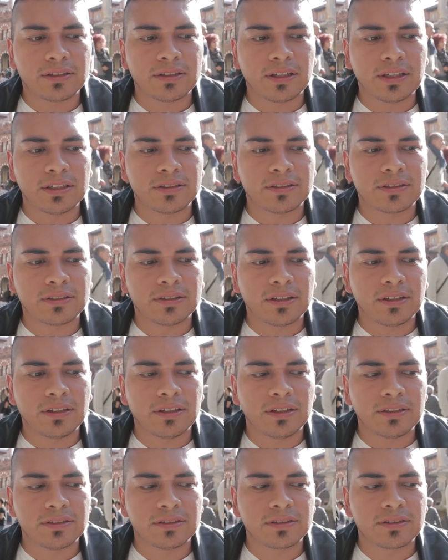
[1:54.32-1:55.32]
it's
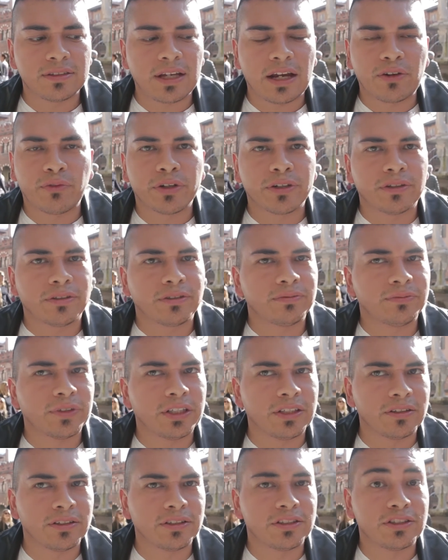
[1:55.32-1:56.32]
not real.
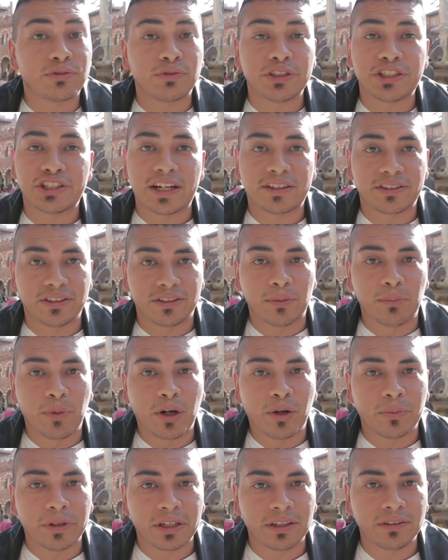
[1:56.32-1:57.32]
They're just rejecting the
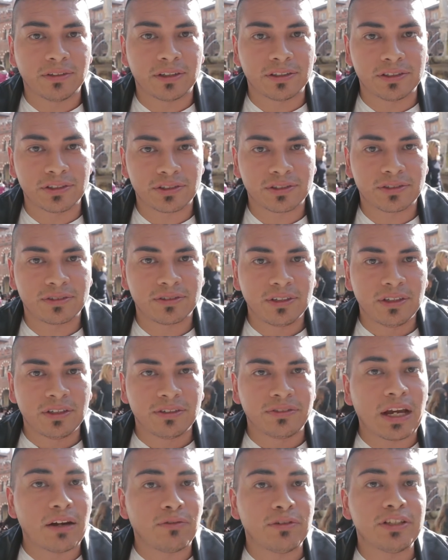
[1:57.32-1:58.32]
moment. They're just
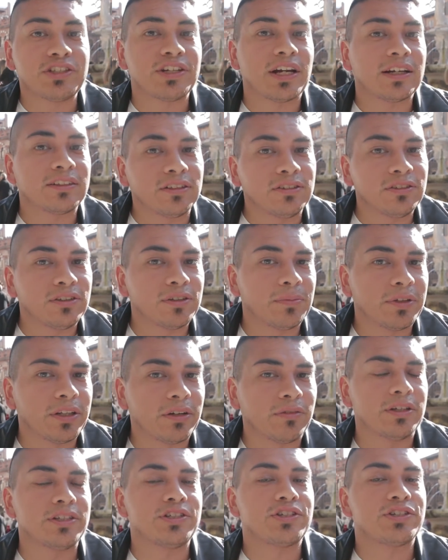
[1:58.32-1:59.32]
not rejecting you, but they're
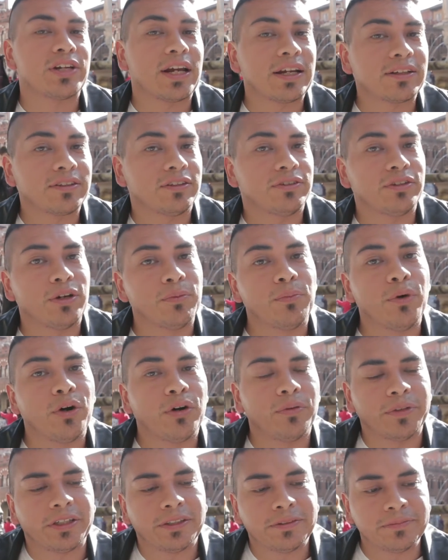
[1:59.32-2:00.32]
rejecting the
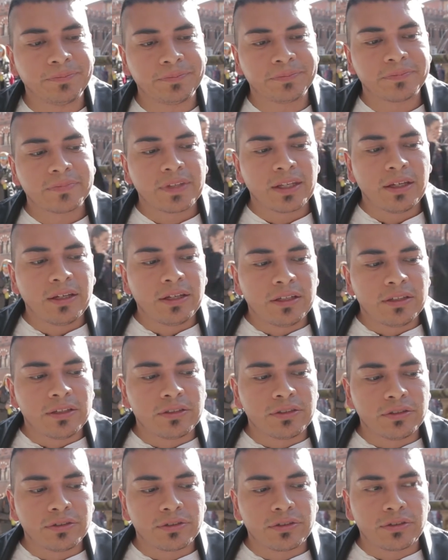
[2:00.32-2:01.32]
moment.
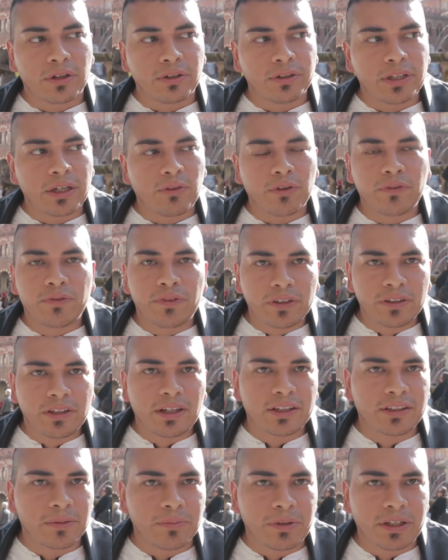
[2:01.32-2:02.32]
So they would feel
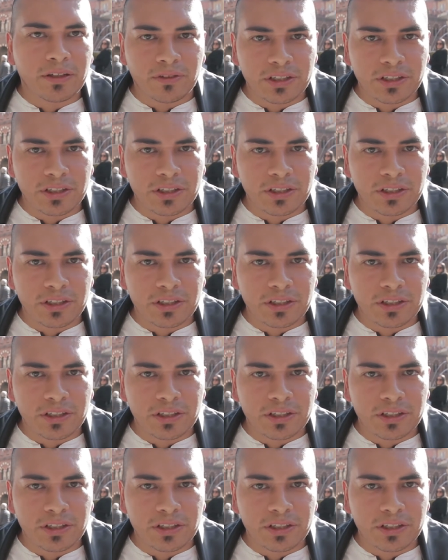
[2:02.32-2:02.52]
like they're being